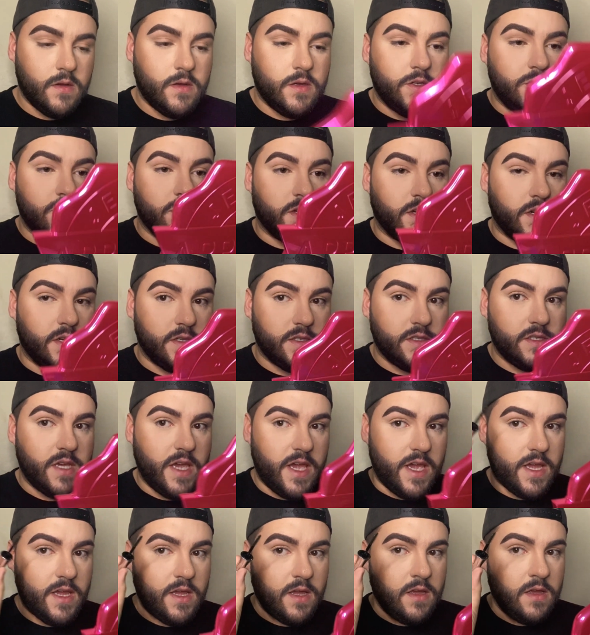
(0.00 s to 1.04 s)
And you're gonna
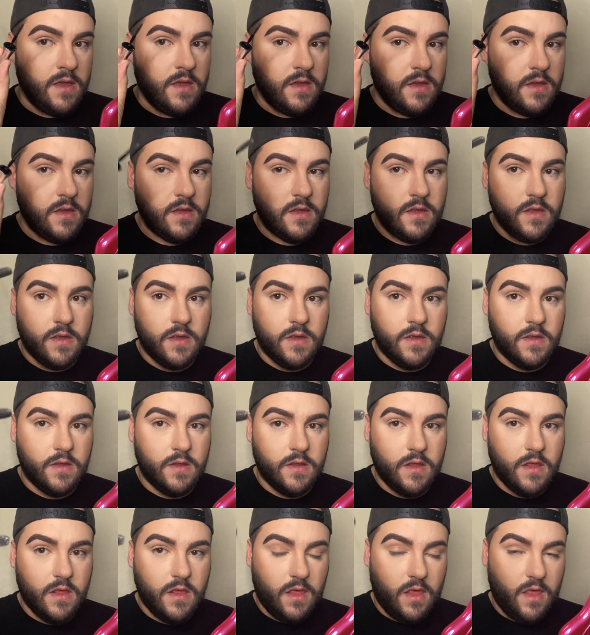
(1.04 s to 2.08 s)
take
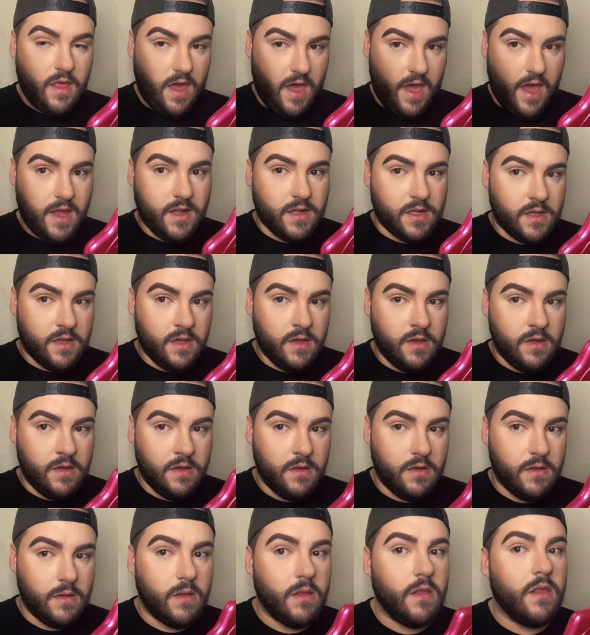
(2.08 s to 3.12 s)
that
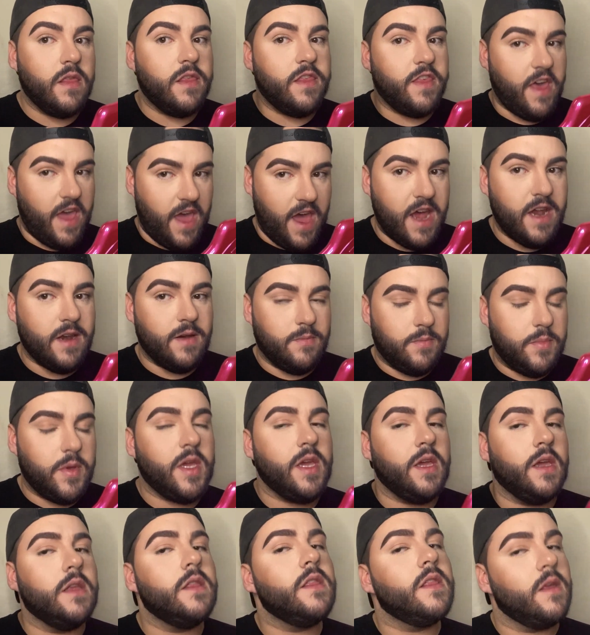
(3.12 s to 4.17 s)

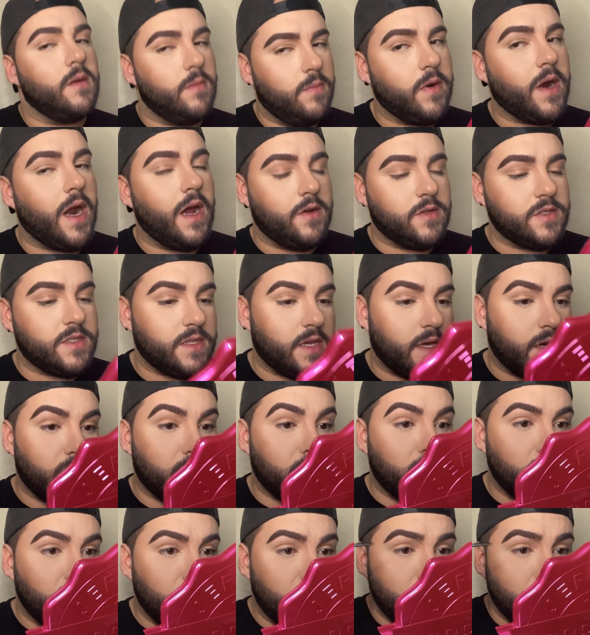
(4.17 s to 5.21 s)
being the brow setter,